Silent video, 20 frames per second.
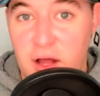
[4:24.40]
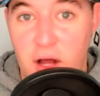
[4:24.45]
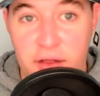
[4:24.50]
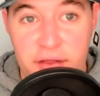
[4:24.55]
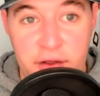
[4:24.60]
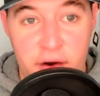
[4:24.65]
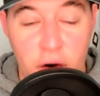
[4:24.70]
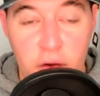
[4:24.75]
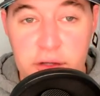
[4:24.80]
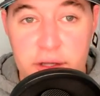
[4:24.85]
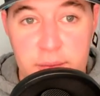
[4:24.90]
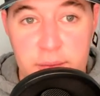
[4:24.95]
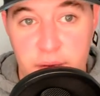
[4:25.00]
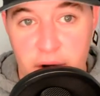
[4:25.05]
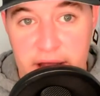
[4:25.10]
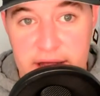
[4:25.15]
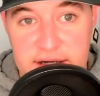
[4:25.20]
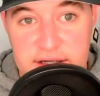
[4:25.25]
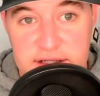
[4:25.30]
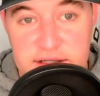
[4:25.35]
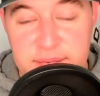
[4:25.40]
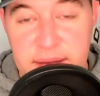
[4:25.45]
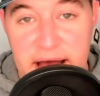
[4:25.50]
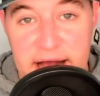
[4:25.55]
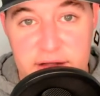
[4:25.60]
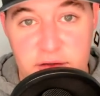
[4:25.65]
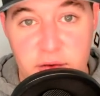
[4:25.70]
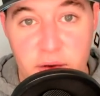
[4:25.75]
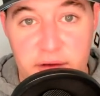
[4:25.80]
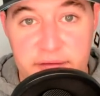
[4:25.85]
Their only brand is
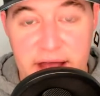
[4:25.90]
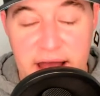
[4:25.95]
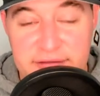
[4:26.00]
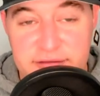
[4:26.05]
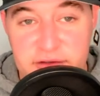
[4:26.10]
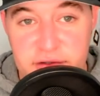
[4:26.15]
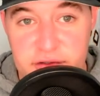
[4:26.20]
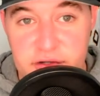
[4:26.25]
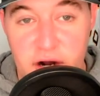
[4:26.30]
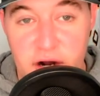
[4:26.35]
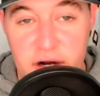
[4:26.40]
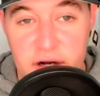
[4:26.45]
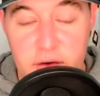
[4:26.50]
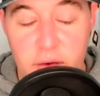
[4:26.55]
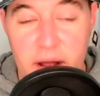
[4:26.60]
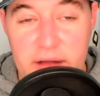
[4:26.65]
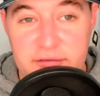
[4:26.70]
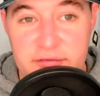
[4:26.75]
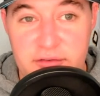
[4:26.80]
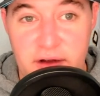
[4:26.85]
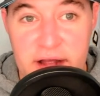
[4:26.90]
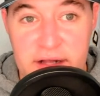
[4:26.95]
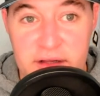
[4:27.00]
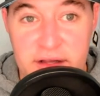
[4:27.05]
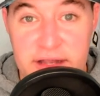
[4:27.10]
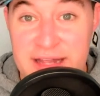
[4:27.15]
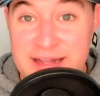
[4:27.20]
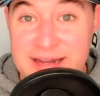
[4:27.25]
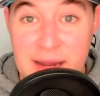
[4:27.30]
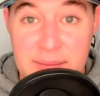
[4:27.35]
Pac-12 After Dark, quite
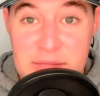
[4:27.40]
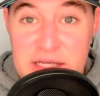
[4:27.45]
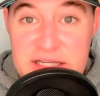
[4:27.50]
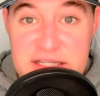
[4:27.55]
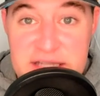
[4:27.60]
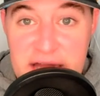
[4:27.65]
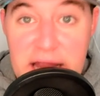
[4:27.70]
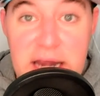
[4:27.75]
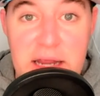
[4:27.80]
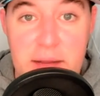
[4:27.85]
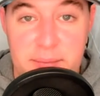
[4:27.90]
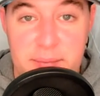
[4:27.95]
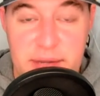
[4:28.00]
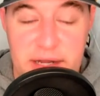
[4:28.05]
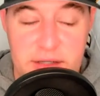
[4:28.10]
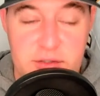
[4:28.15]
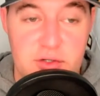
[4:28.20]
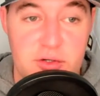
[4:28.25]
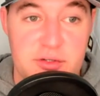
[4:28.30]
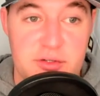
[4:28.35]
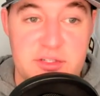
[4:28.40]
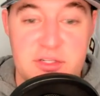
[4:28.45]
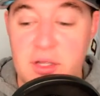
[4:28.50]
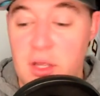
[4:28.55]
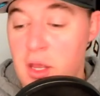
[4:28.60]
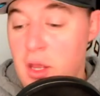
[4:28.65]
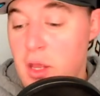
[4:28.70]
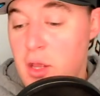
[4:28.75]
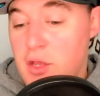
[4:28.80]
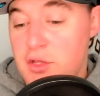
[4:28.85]
frankly, and empty stadium pictures.
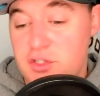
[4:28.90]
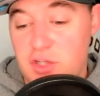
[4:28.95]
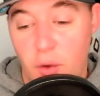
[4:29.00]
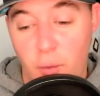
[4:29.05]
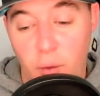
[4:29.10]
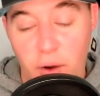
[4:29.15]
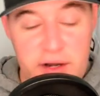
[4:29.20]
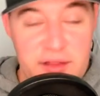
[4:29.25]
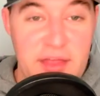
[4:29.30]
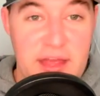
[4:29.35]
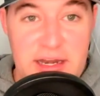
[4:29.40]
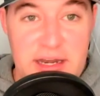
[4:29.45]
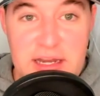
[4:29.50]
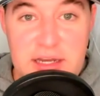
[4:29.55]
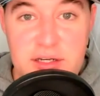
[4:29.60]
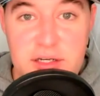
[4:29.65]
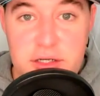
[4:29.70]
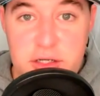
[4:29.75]
So what do they need to